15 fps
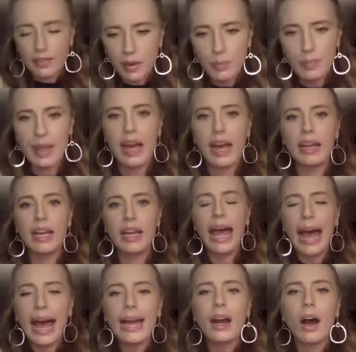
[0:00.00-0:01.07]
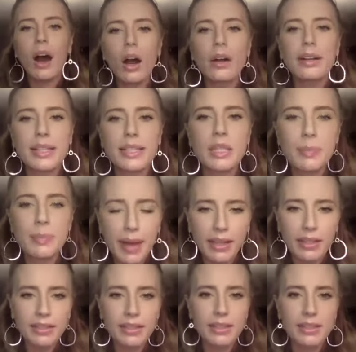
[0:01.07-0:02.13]
from that at our
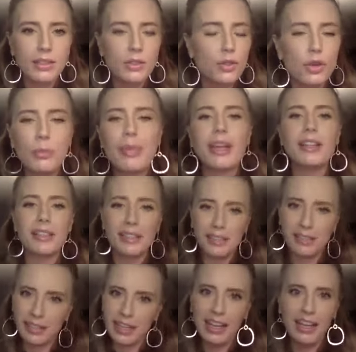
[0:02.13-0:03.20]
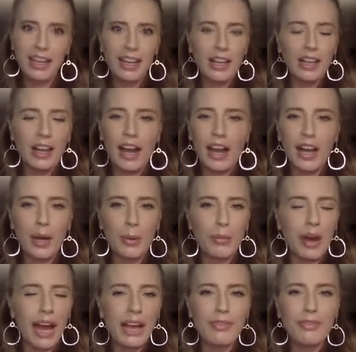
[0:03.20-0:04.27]
expense tremendously.
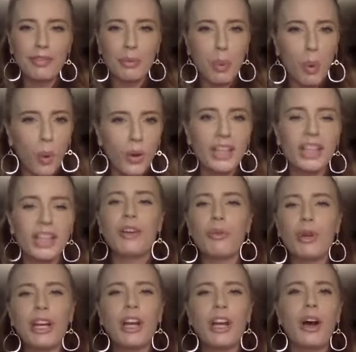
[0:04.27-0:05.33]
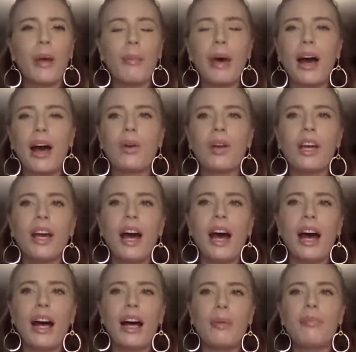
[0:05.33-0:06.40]
I've reported and written about
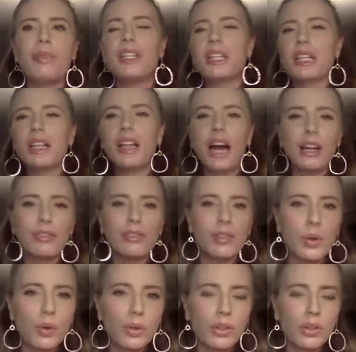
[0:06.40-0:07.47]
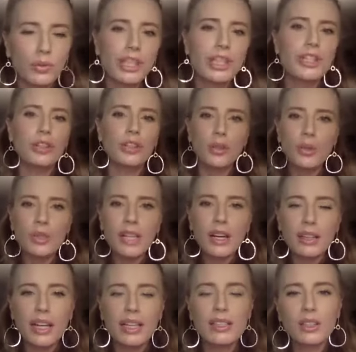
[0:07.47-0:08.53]
the decline of local and regional news
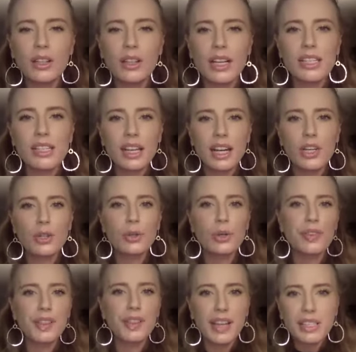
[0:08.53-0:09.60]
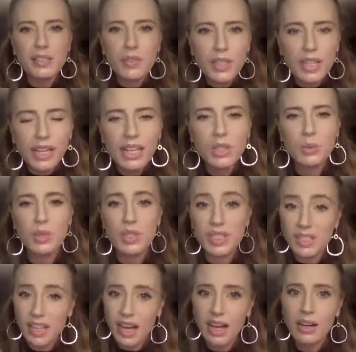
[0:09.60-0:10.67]
outlets across the country over the last few decades, which
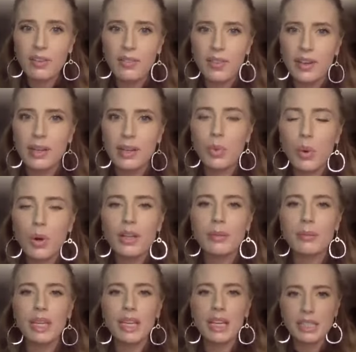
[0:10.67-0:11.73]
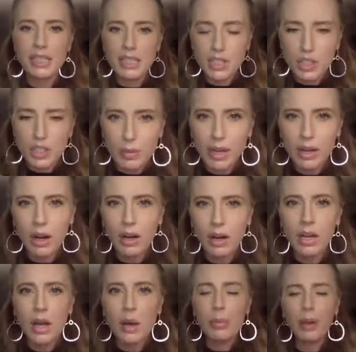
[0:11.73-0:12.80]
is sad and very important because it's just made our
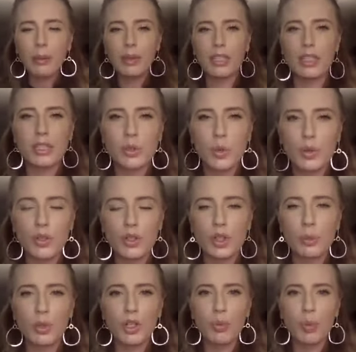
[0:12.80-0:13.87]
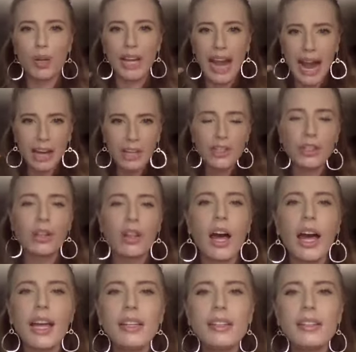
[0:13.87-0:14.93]
public discourse so much more
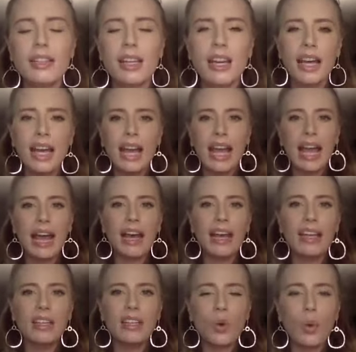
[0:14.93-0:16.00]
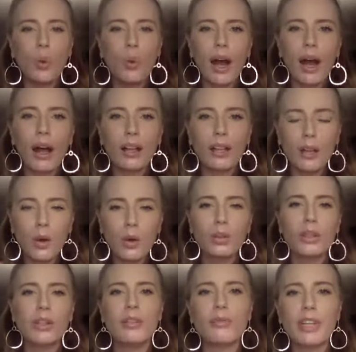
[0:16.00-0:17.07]
nationalized. And while
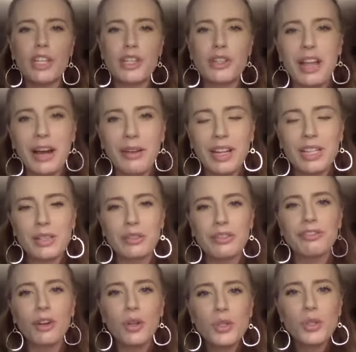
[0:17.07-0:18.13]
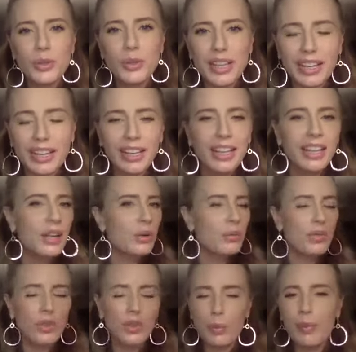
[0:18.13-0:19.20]
local and regional outlets are faltering,
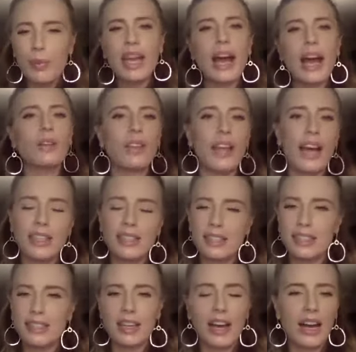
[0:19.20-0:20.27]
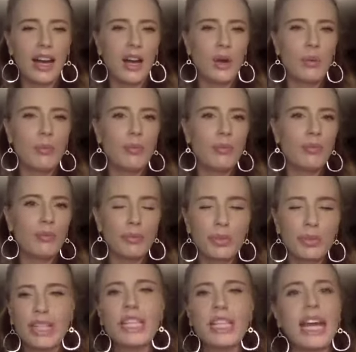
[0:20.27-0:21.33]
the big outlets,
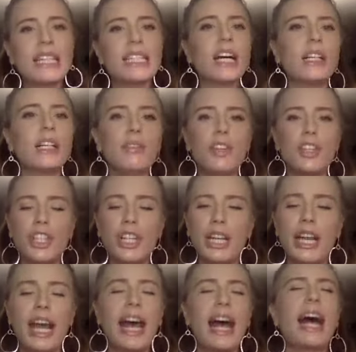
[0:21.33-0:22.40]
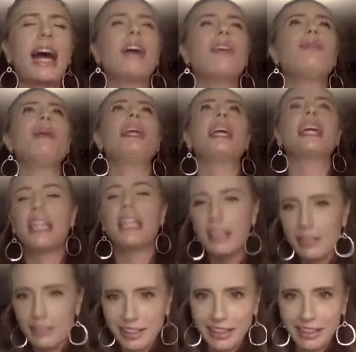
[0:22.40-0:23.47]
print and television, have made a
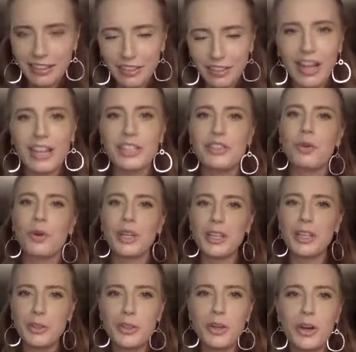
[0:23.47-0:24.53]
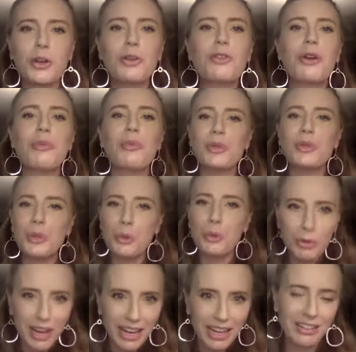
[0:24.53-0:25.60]
killing the last 4 years. Donald Trump was
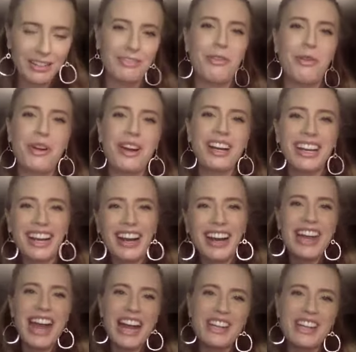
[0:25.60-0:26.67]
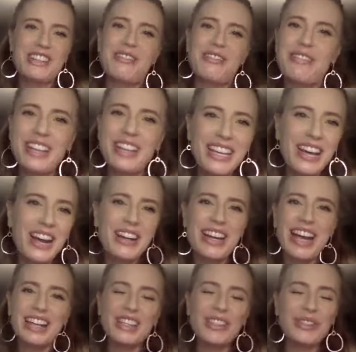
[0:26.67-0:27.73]
great for our
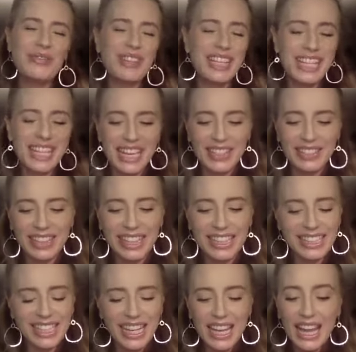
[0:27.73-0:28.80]
national media outlets.